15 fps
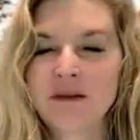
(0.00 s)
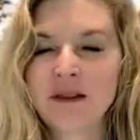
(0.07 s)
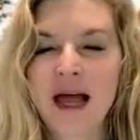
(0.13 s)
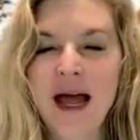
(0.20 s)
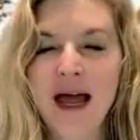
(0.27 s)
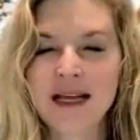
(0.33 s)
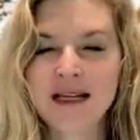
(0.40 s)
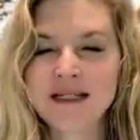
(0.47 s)

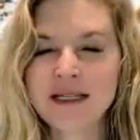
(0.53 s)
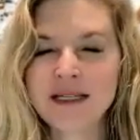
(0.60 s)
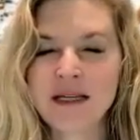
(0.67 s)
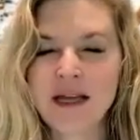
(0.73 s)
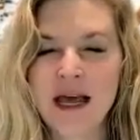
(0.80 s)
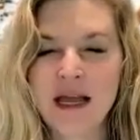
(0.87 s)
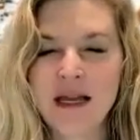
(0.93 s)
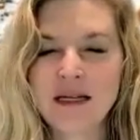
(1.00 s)
likes
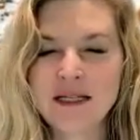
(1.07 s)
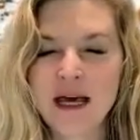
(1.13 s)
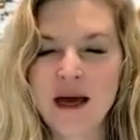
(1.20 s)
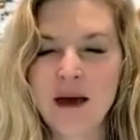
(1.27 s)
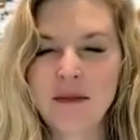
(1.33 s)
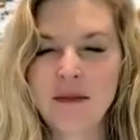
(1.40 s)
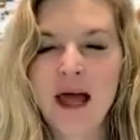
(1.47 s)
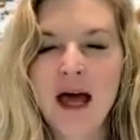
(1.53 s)
and
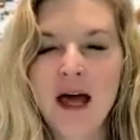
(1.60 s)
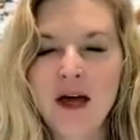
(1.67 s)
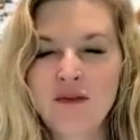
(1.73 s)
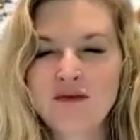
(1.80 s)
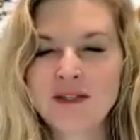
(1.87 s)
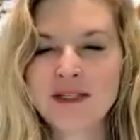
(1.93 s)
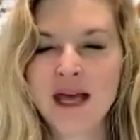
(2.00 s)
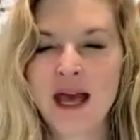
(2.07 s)

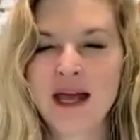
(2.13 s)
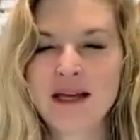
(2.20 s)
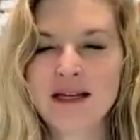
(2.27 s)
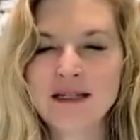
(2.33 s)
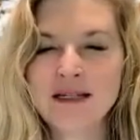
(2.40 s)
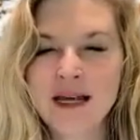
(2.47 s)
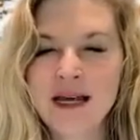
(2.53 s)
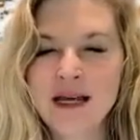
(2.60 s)
loves
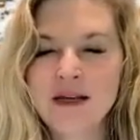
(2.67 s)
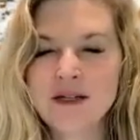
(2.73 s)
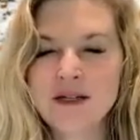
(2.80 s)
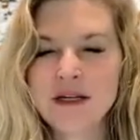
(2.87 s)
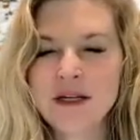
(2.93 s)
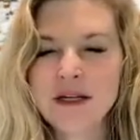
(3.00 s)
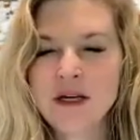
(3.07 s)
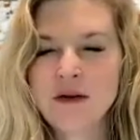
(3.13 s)

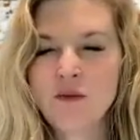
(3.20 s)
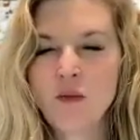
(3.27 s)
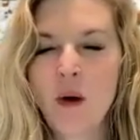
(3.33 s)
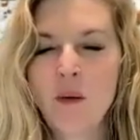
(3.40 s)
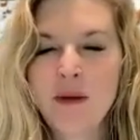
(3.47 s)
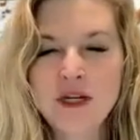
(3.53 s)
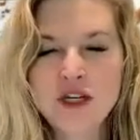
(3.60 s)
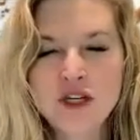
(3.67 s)
and
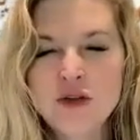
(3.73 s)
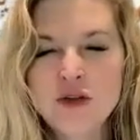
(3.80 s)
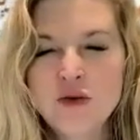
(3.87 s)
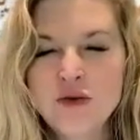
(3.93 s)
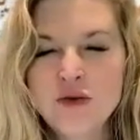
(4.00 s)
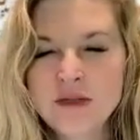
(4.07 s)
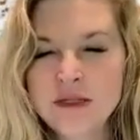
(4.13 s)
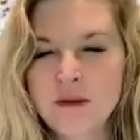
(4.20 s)
what we
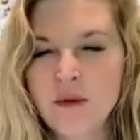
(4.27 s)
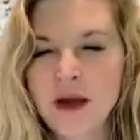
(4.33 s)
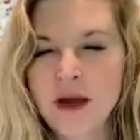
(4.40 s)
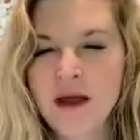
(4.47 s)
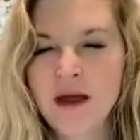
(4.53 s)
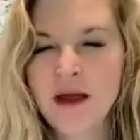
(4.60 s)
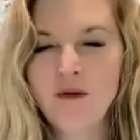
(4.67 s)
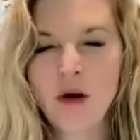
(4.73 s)
choose to
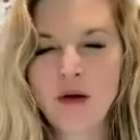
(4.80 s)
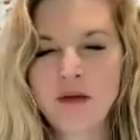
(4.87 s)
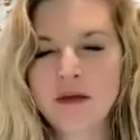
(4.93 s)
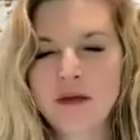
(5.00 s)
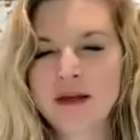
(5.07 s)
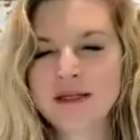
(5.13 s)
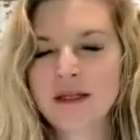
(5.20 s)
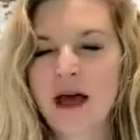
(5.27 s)
bring forth
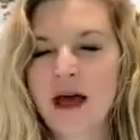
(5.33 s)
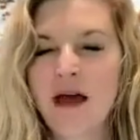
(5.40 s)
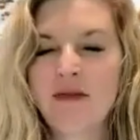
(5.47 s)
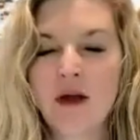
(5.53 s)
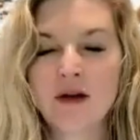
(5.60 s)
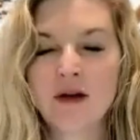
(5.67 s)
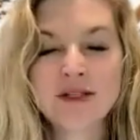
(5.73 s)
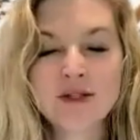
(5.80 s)
in this life,
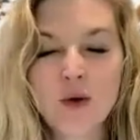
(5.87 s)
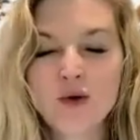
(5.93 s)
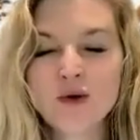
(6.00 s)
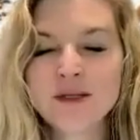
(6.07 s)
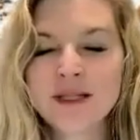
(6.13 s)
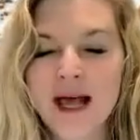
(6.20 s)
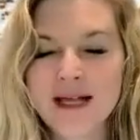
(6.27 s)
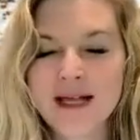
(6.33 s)
our
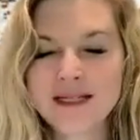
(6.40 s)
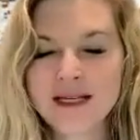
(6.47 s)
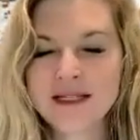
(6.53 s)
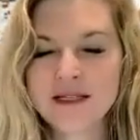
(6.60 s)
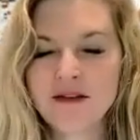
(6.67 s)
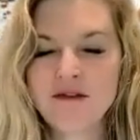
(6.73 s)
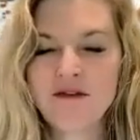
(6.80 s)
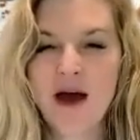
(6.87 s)
soul's
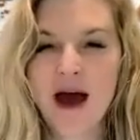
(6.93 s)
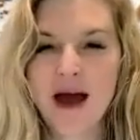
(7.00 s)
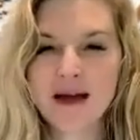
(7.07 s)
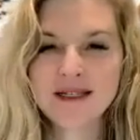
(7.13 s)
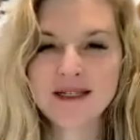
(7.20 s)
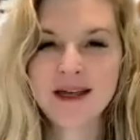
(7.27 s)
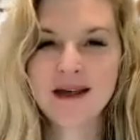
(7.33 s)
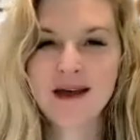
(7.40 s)
lessons, in
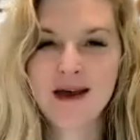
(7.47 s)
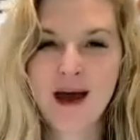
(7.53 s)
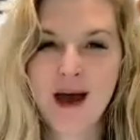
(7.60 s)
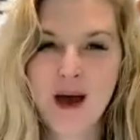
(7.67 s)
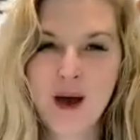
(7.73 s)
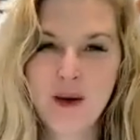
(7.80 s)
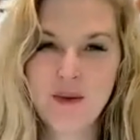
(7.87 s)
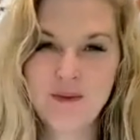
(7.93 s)
fact.
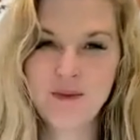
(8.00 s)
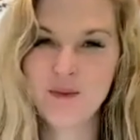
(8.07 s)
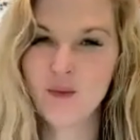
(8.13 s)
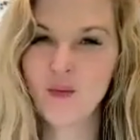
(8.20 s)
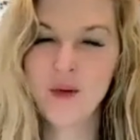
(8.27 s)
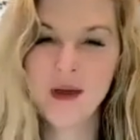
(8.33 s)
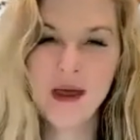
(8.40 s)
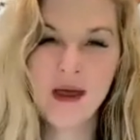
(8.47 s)

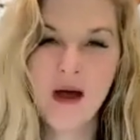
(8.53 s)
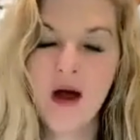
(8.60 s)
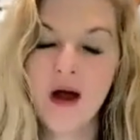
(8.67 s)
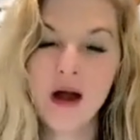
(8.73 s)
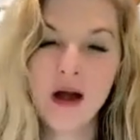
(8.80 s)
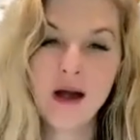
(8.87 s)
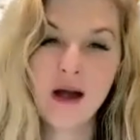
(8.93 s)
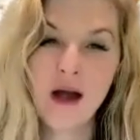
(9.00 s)
We
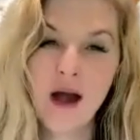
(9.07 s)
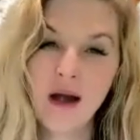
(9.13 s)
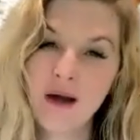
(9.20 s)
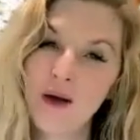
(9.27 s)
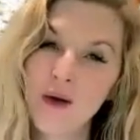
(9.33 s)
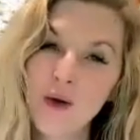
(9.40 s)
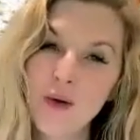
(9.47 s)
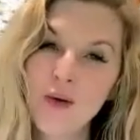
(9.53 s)
are
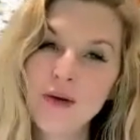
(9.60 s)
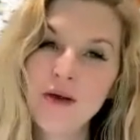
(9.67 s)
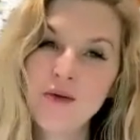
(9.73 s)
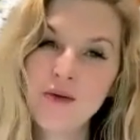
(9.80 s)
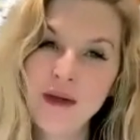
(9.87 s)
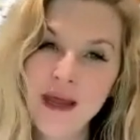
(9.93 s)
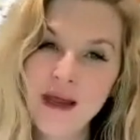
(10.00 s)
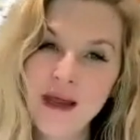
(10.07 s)
our own
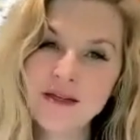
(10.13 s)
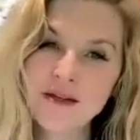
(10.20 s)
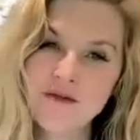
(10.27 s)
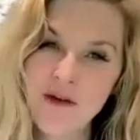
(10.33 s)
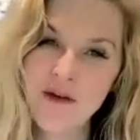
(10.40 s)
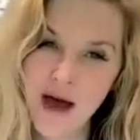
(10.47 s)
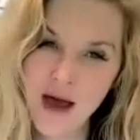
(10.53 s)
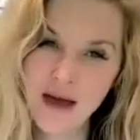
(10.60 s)
unique
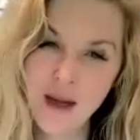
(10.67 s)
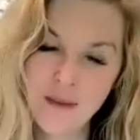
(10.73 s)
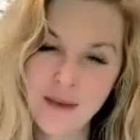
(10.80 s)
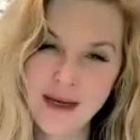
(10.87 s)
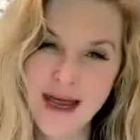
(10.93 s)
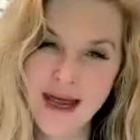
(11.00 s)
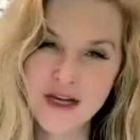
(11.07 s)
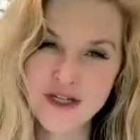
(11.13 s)
divine
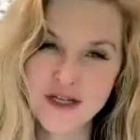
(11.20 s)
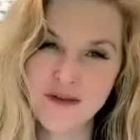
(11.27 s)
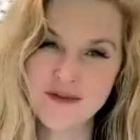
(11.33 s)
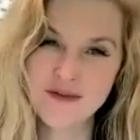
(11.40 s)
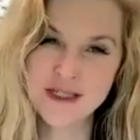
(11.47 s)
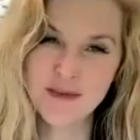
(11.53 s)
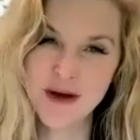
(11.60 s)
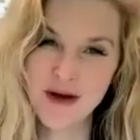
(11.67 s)
emanation of
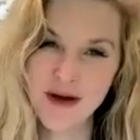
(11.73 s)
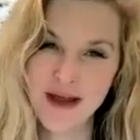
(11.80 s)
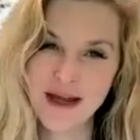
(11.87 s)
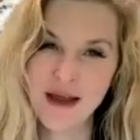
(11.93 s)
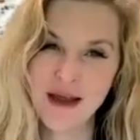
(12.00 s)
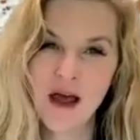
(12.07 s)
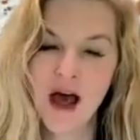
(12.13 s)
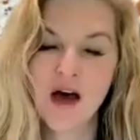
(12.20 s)

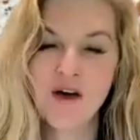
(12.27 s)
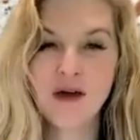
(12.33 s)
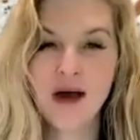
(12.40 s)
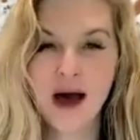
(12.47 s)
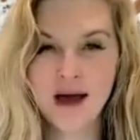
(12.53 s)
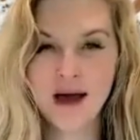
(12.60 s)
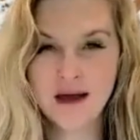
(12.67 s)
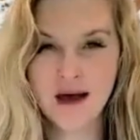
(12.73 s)
spirit, of
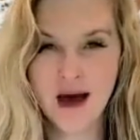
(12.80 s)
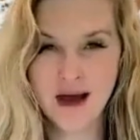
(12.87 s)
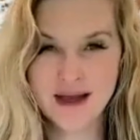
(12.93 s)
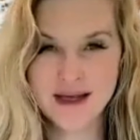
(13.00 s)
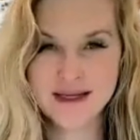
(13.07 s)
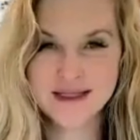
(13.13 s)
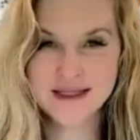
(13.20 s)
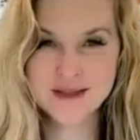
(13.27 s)
God,
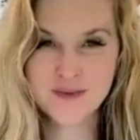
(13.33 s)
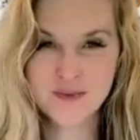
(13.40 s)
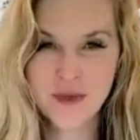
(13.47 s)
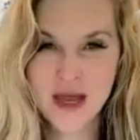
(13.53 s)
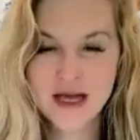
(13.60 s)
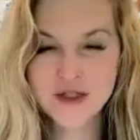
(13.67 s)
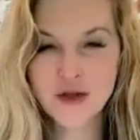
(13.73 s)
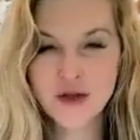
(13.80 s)
goddess.
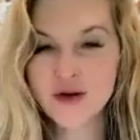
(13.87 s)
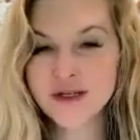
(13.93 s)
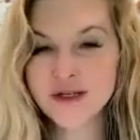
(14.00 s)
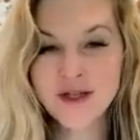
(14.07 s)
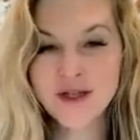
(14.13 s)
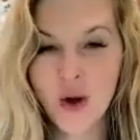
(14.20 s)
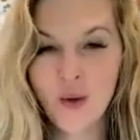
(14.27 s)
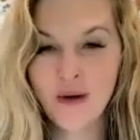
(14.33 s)
There is
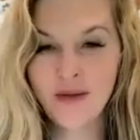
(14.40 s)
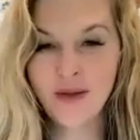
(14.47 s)
no